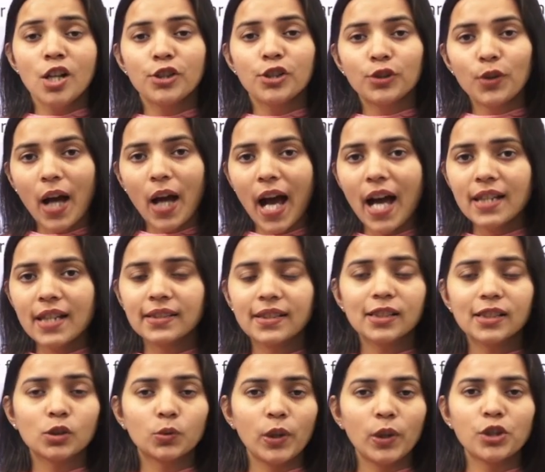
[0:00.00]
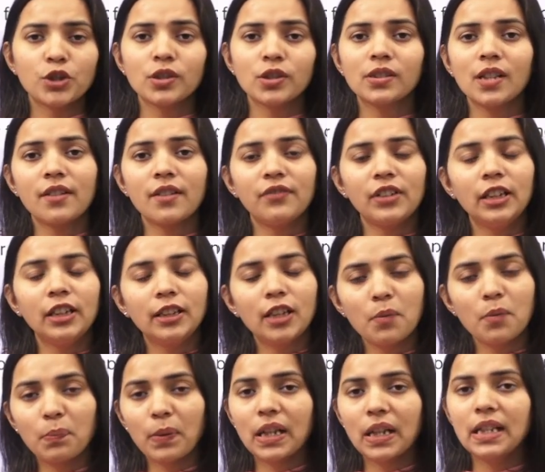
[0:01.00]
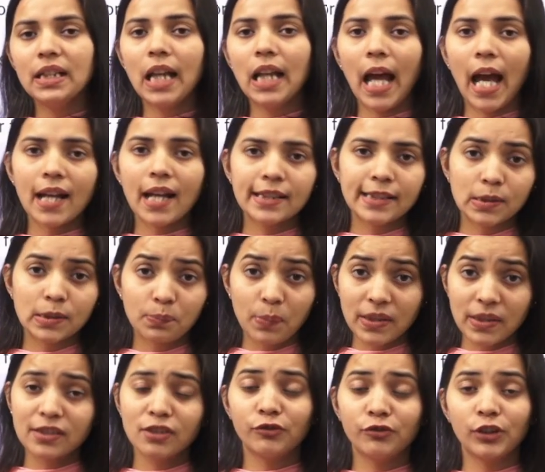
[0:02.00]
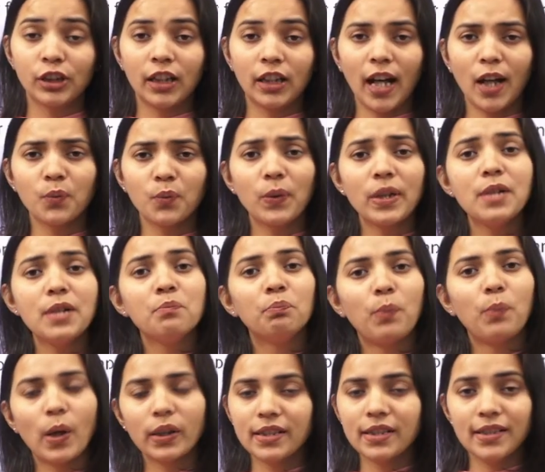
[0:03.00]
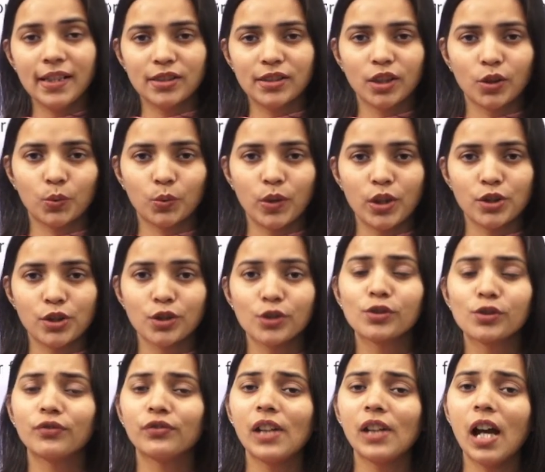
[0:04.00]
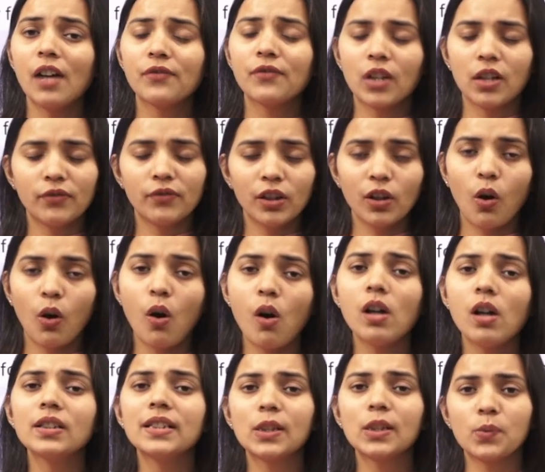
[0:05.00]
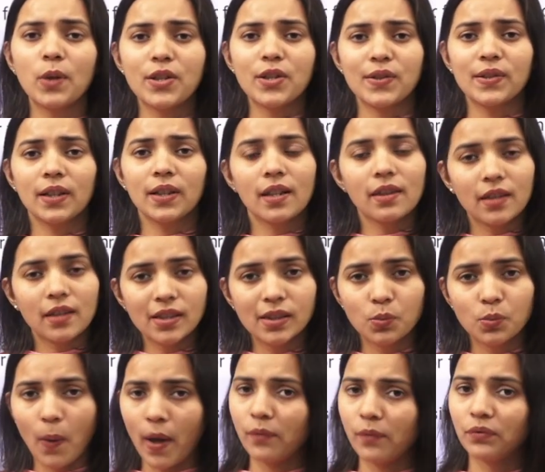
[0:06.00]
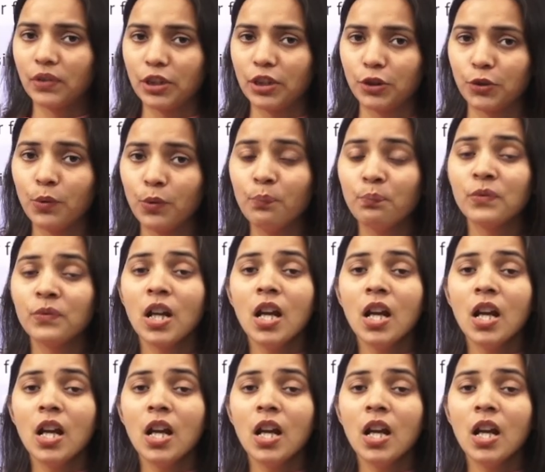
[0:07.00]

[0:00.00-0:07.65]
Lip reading: So as these questions are very typical and specific and very important HR questions, so we have covered all the questions in this one video.